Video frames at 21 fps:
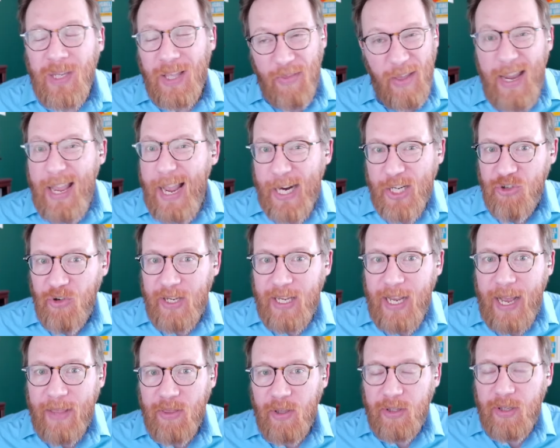They actually
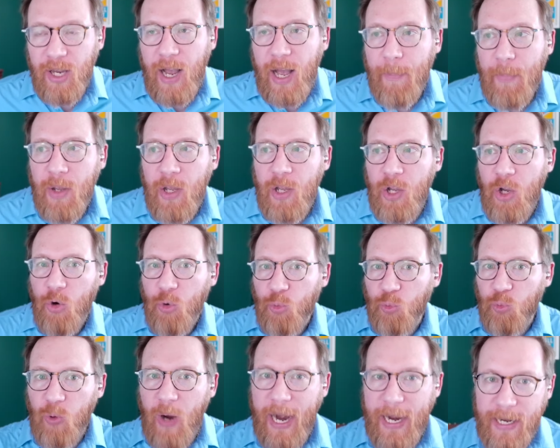got the top
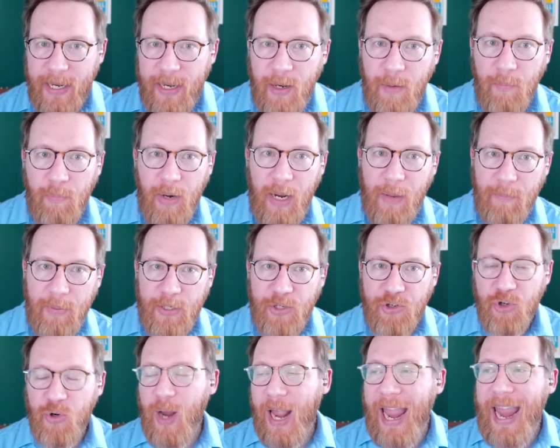righty prep
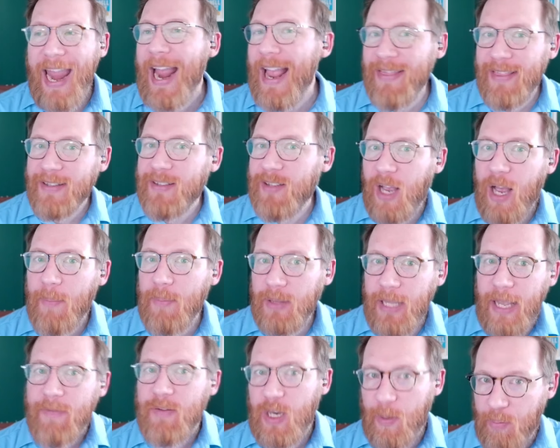pitcher and the top
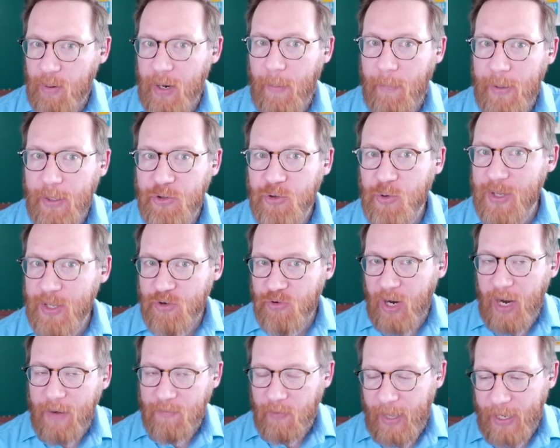lefty prep pitcher in the
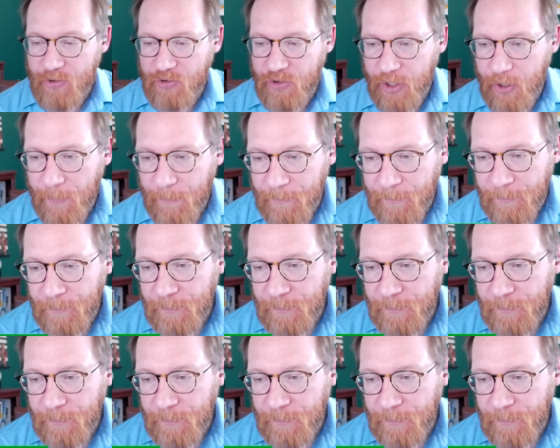draft last year.